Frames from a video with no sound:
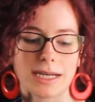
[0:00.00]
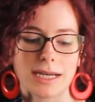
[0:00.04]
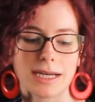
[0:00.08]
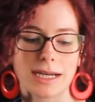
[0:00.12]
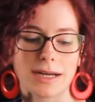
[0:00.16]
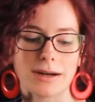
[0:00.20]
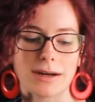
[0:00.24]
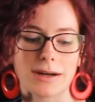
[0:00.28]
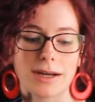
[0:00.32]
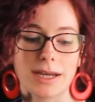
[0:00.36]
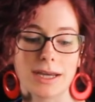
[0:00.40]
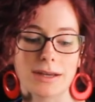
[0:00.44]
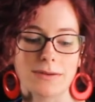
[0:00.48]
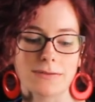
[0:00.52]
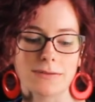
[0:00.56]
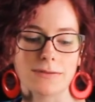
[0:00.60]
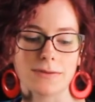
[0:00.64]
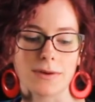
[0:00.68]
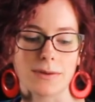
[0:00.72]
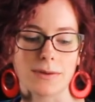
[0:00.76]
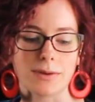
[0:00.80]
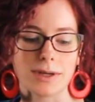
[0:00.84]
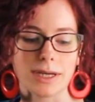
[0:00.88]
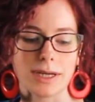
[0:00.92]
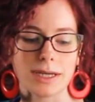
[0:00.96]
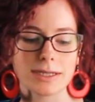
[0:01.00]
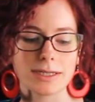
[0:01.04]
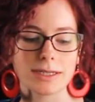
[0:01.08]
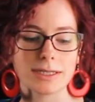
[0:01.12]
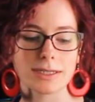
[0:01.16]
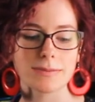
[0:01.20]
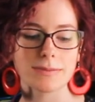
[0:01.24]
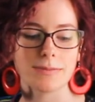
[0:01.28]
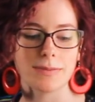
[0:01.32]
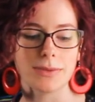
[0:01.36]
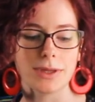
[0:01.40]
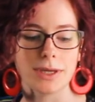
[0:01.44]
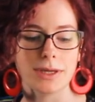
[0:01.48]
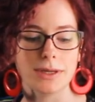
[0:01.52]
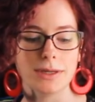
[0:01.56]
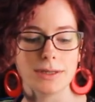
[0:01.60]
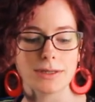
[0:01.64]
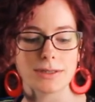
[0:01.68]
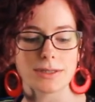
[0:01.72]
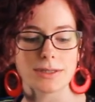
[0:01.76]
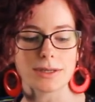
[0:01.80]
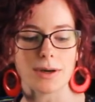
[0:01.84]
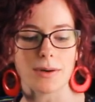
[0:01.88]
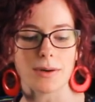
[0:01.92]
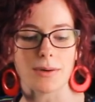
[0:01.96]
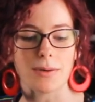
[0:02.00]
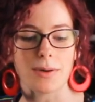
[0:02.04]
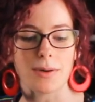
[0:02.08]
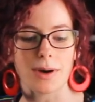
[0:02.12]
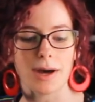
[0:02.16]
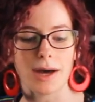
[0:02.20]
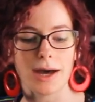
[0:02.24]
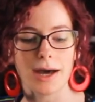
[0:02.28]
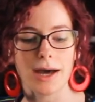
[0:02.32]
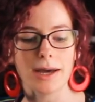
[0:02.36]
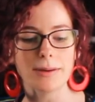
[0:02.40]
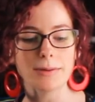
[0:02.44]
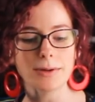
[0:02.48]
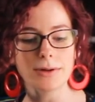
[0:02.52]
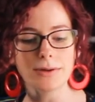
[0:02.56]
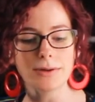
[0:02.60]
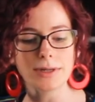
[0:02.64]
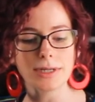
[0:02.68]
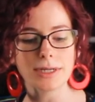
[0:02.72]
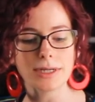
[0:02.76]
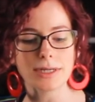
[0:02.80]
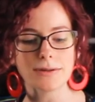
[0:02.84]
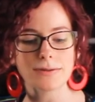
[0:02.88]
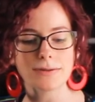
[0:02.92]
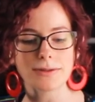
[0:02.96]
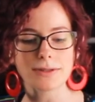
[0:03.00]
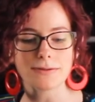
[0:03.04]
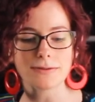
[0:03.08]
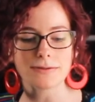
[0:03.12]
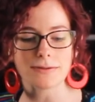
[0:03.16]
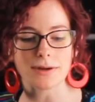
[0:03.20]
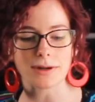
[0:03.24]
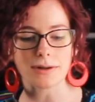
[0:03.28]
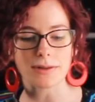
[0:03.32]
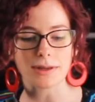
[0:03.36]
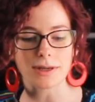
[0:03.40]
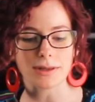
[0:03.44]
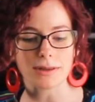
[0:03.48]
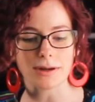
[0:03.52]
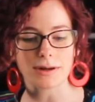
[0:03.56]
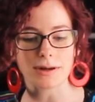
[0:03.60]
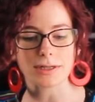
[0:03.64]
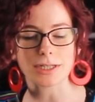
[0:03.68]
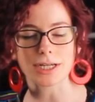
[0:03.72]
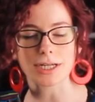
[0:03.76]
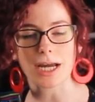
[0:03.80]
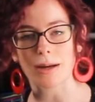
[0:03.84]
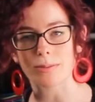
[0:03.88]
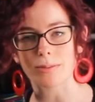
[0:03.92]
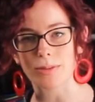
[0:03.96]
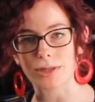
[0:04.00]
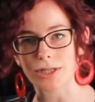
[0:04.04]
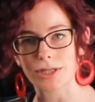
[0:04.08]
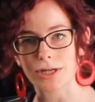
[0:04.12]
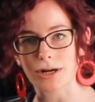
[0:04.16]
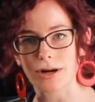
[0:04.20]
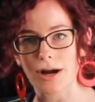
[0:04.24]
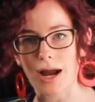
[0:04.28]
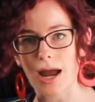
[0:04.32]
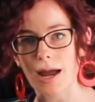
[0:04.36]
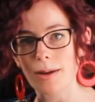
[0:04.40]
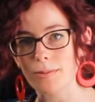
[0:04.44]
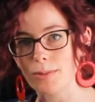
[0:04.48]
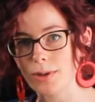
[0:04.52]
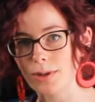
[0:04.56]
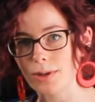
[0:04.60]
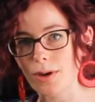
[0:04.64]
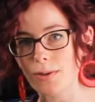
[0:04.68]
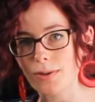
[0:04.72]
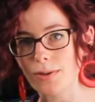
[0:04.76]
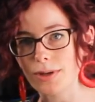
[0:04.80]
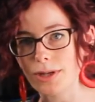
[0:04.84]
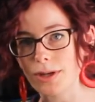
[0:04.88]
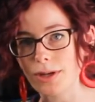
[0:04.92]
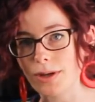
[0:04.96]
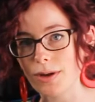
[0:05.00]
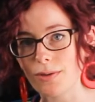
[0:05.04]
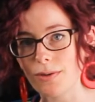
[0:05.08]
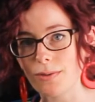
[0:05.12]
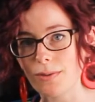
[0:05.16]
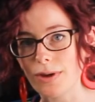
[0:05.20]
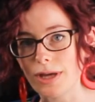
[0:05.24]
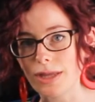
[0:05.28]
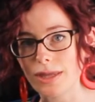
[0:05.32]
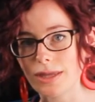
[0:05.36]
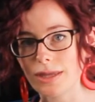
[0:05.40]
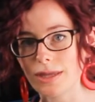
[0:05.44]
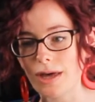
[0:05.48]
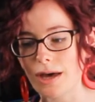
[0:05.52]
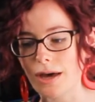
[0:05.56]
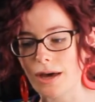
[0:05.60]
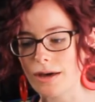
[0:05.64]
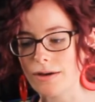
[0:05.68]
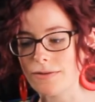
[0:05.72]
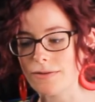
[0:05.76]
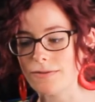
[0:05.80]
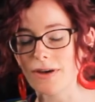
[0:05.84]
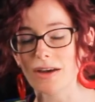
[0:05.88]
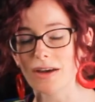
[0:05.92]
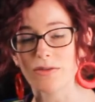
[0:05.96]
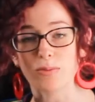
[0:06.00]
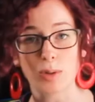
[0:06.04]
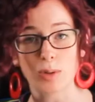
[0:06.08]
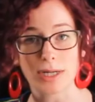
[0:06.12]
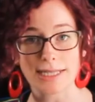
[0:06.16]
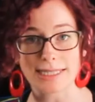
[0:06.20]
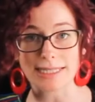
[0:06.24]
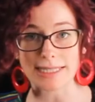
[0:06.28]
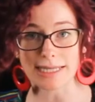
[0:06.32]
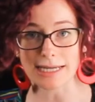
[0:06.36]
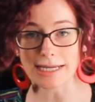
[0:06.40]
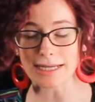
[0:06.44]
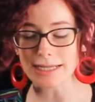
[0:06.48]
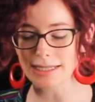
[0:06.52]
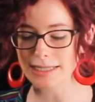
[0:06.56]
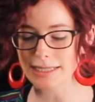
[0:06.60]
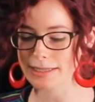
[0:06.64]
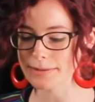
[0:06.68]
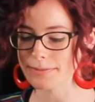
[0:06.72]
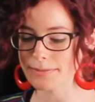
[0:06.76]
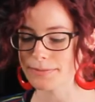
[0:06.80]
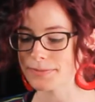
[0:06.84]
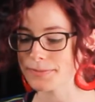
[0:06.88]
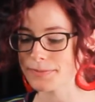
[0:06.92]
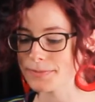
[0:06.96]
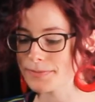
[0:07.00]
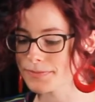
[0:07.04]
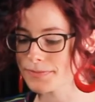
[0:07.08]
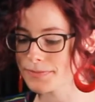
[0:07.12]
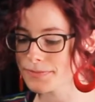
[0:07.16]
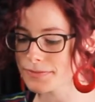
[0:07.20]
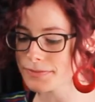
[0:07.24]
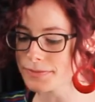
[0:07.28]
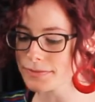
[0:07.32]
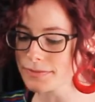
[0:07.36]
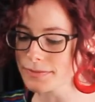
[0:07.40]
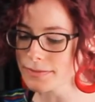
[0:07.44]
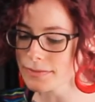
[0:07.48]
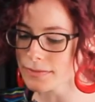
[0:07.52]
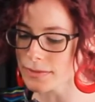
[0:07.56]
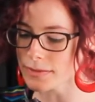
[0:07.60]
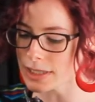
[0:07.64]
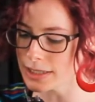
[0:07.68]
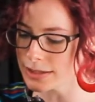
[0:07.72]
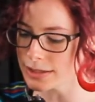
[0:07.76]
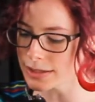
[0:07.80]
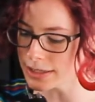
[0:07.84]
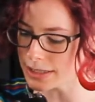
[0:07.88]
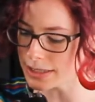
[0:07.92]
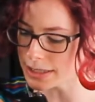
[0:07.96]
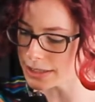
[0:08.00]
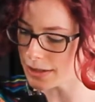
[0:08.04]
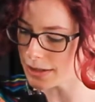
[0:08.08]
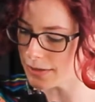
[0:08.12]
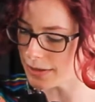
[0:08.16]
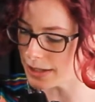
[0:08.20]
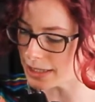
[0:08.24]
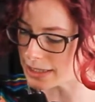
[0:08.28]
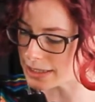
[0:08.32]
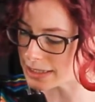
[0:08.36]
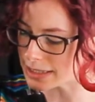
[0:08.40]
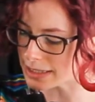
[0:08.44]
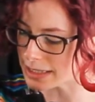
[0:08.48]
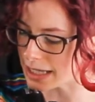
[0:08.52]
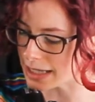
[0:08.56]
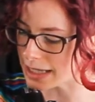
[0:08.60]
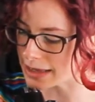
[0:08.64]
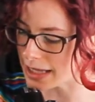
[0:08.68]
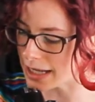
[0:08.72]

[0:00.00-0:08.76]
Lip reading: here in focus. So I'm going to use a fairly large aperture. I'm going to go with 5.6. So let's go ahead and set